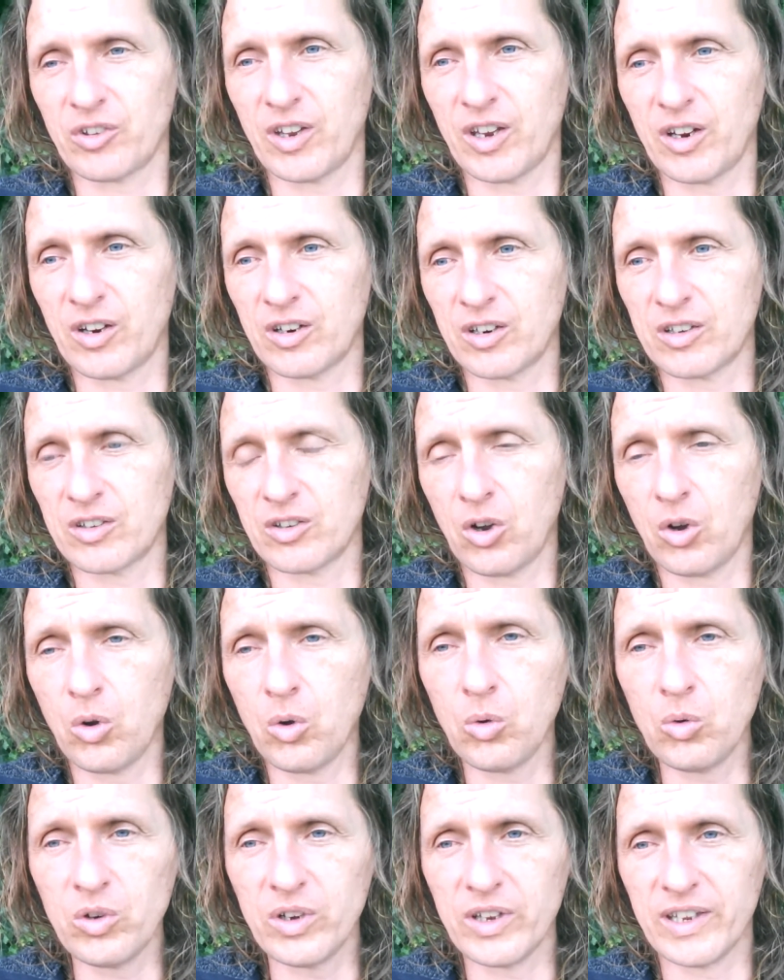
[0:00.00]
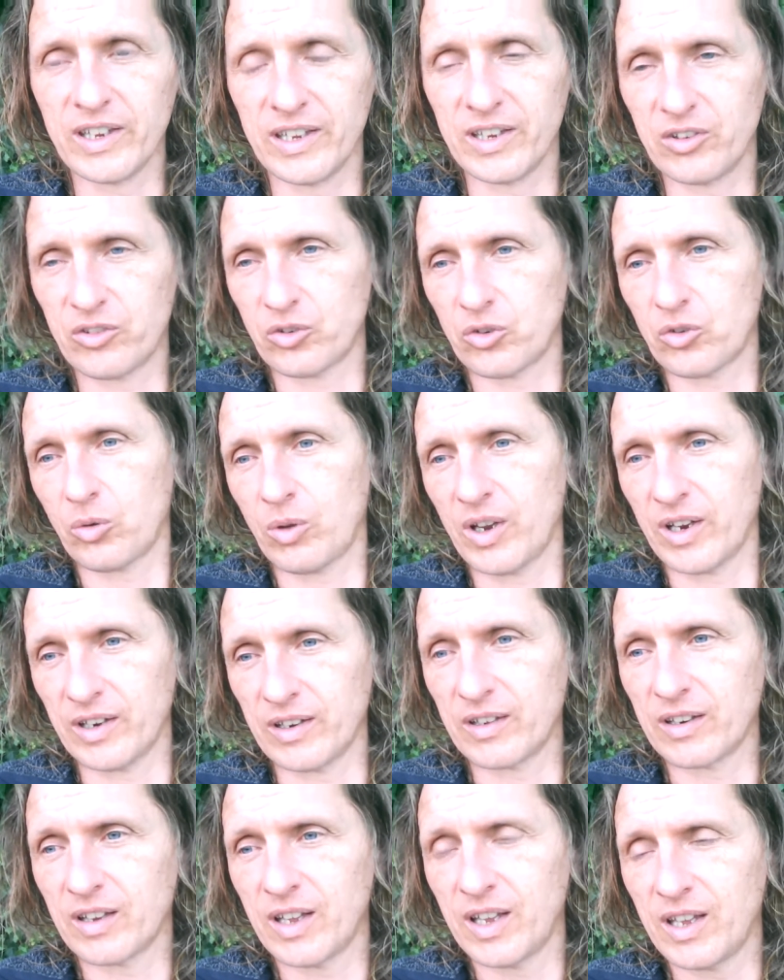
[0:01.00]
They are wholly
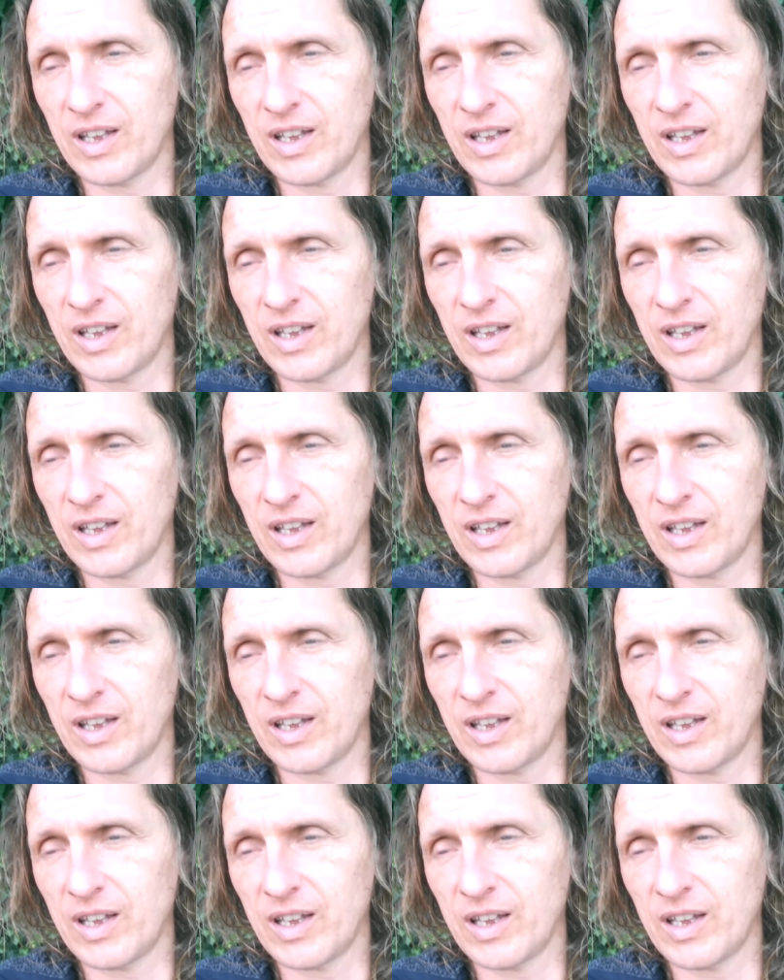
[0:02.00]
intertwined,